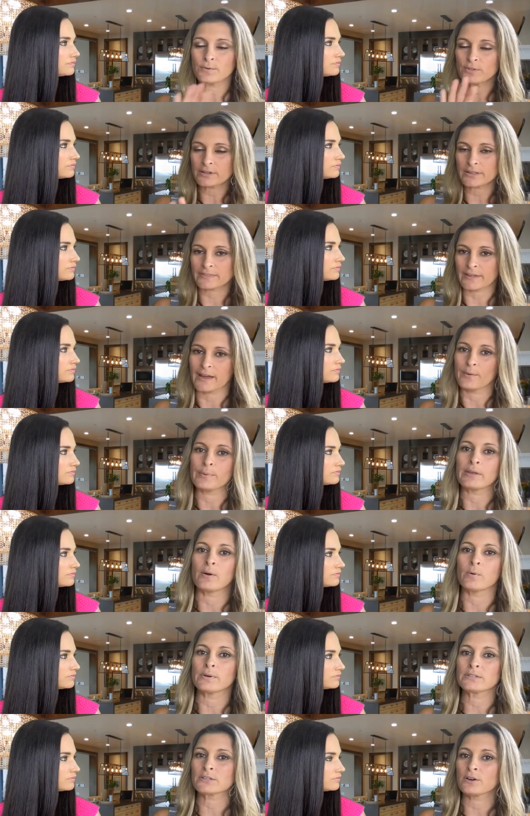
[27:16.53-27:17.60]
Speaker 1: look at that, we
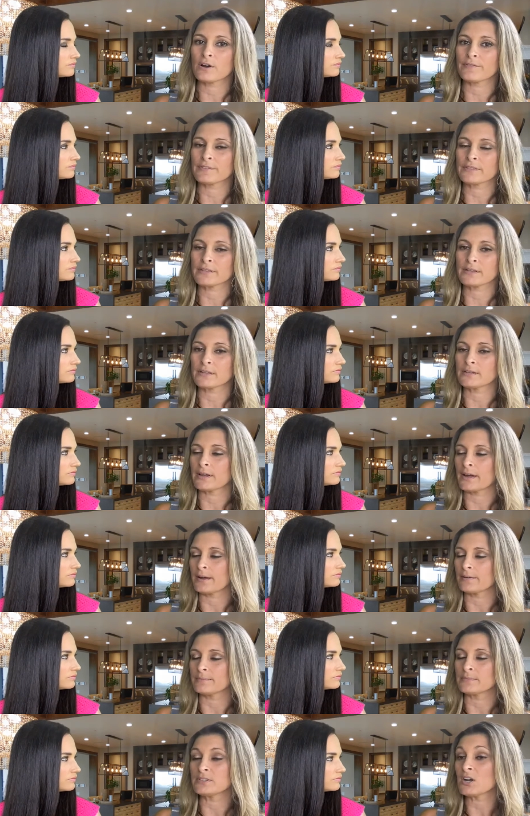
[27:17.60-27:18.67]
always go off of the
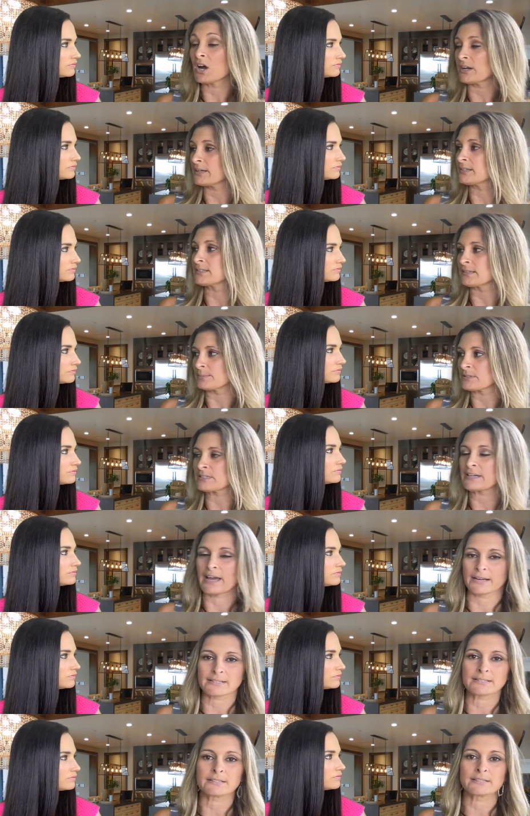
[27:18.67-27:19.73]
um, non-exempt
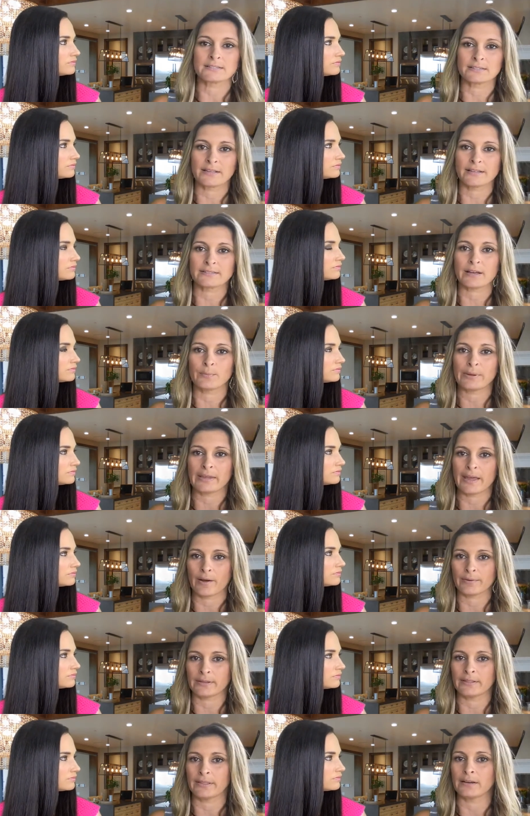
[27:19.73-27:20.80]
taxes. That's how we
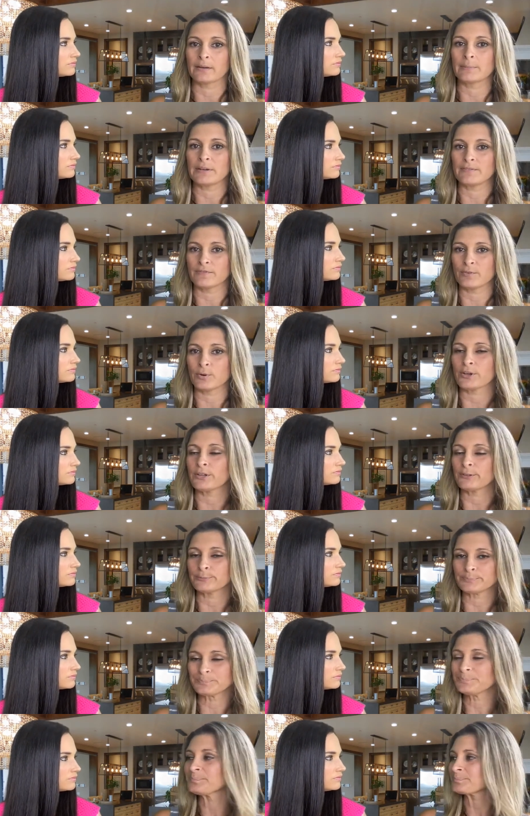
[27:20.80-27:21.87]
calculate them in for you.
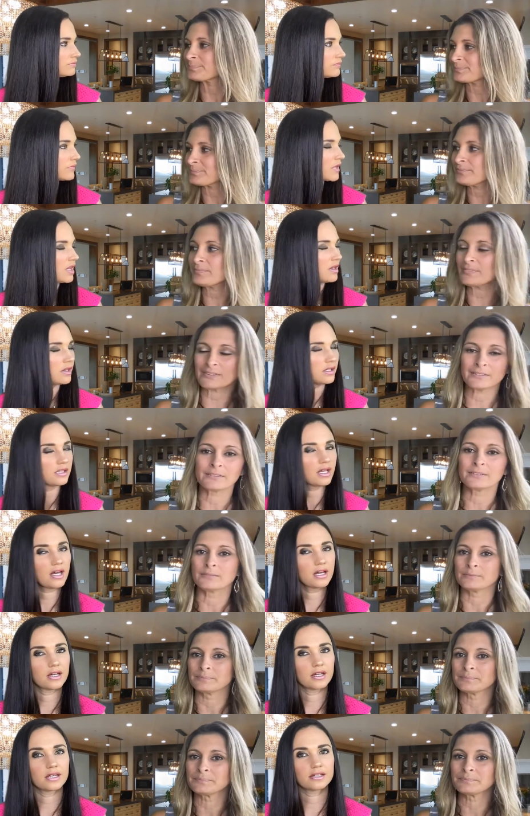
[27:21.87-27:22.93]

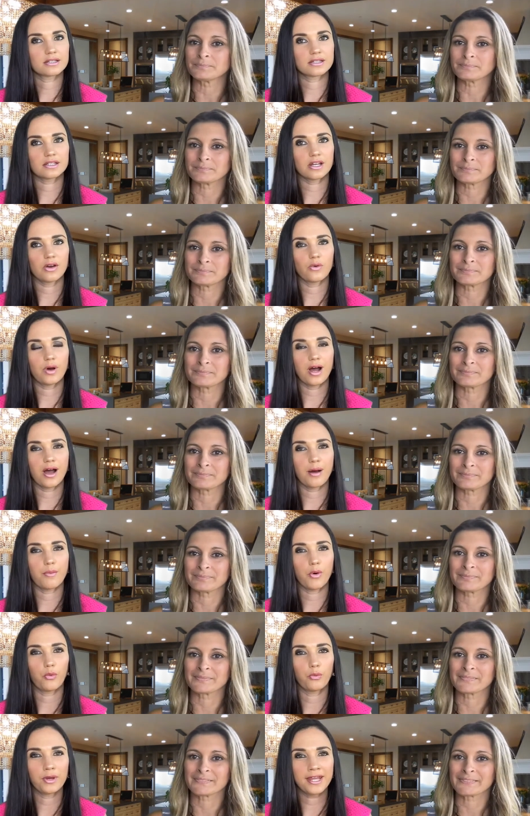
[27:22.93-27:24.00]
Speaker 2: Yeah, and so um,
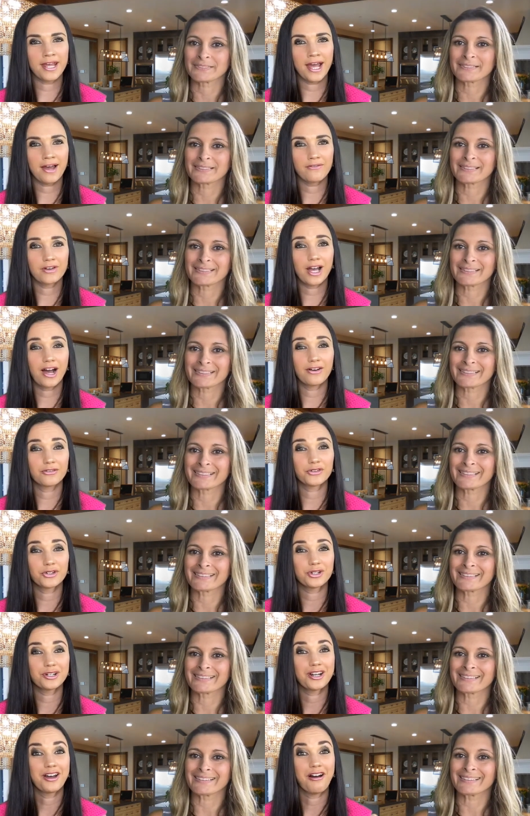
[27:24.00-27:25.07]
we have
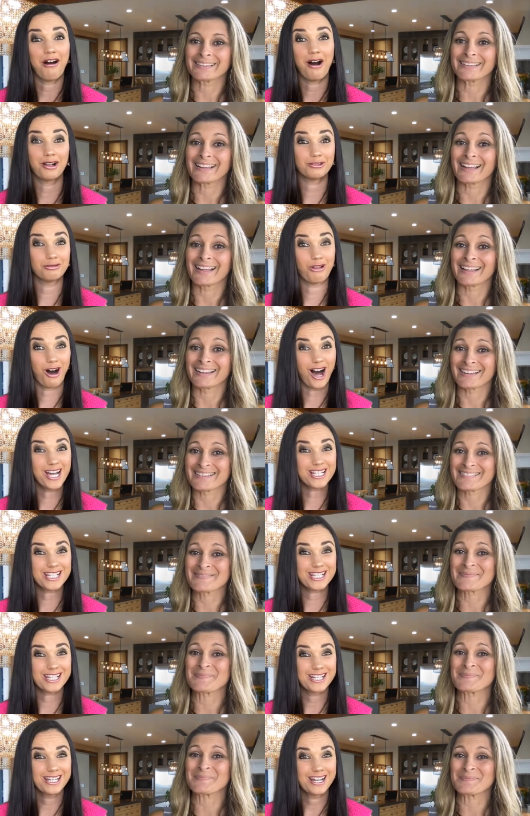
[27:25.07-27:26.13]
covered a lot
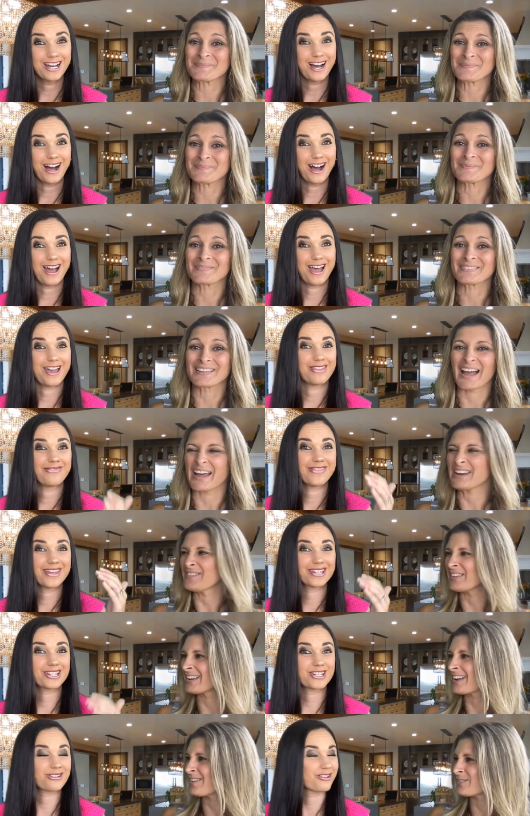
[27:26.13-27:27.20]
in this
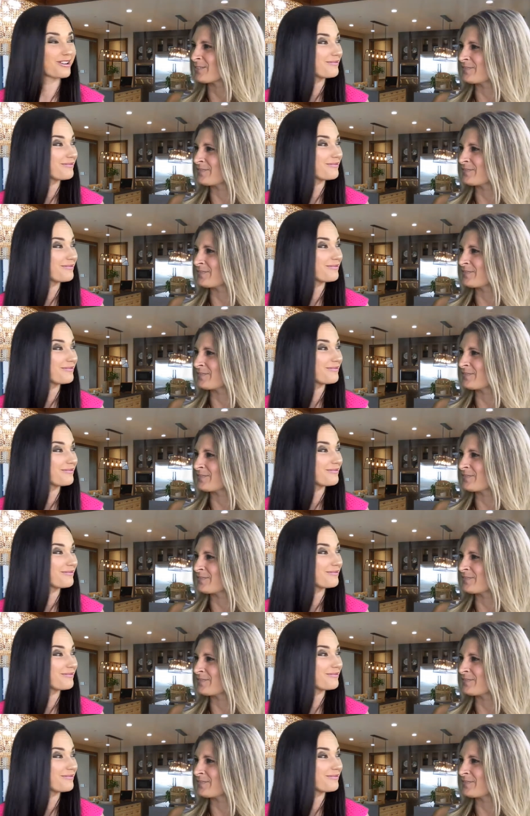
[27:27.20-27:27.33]
short